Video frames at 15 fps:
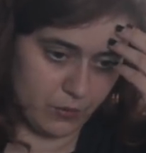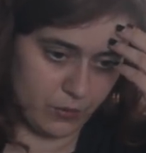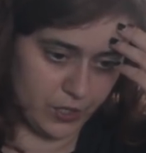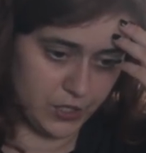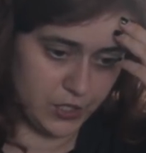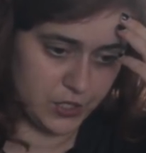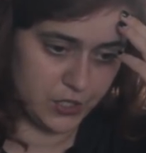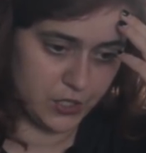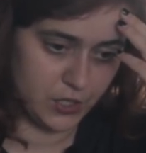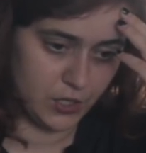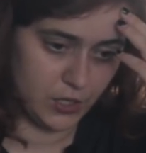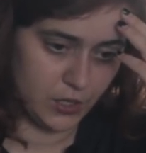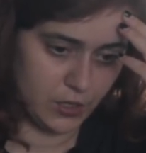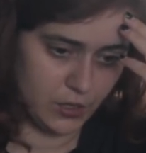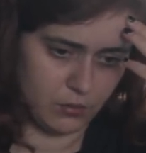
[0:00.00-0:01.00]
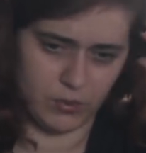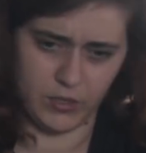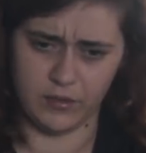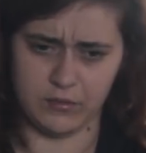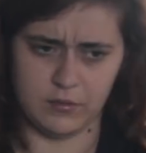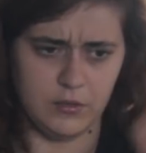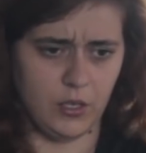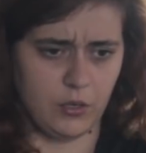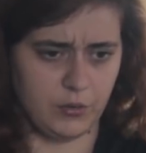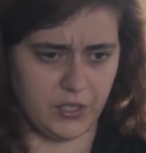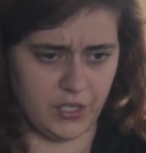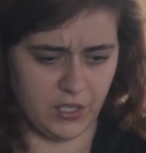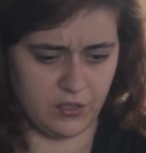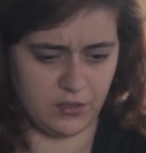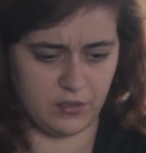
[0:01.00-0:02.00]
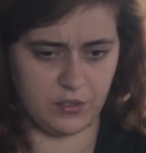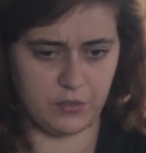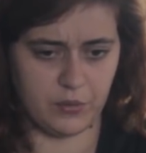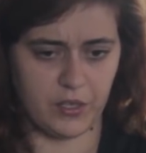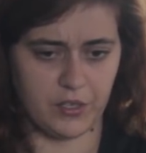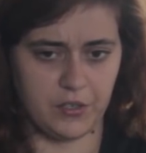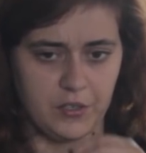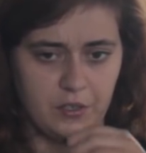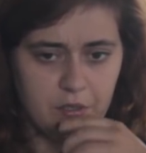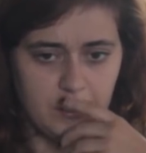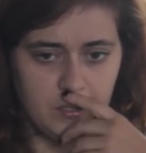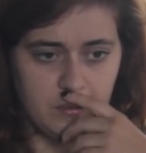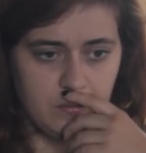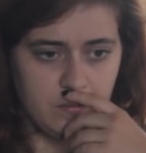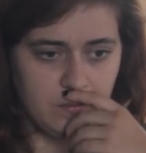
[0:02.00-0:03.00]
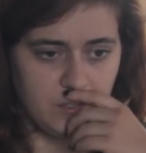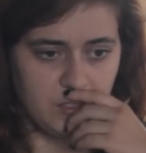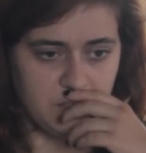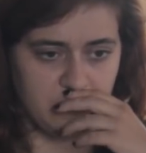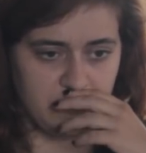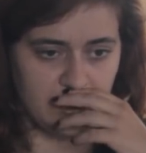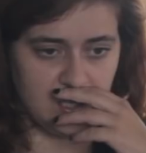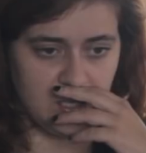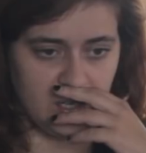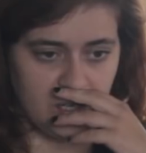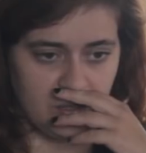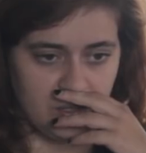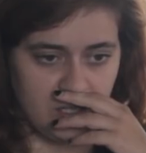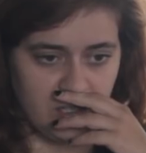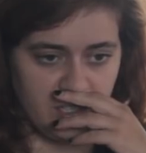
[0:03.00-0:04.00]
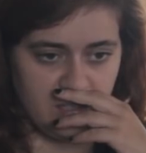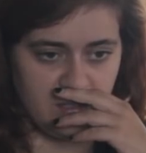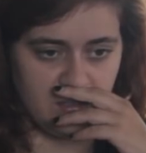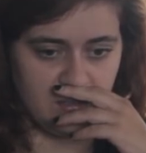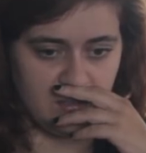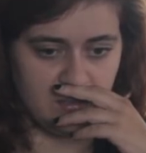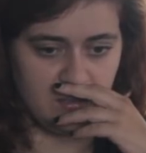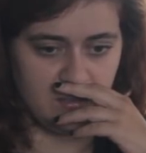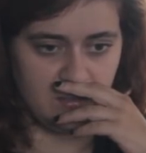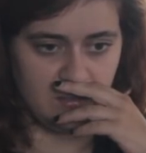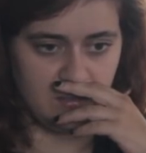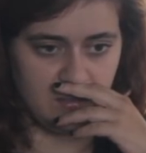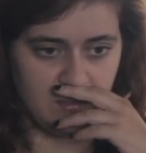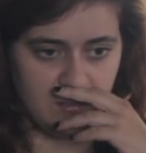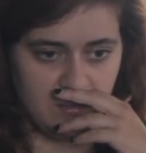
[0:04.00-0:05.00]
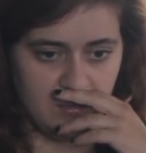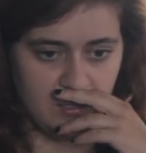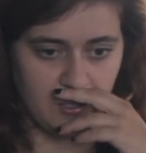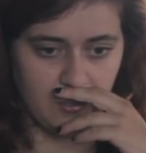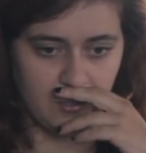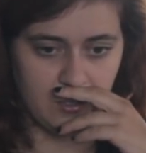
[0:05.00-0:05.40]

reached. What? No, it can. It's right here. Did the internet go down again? No.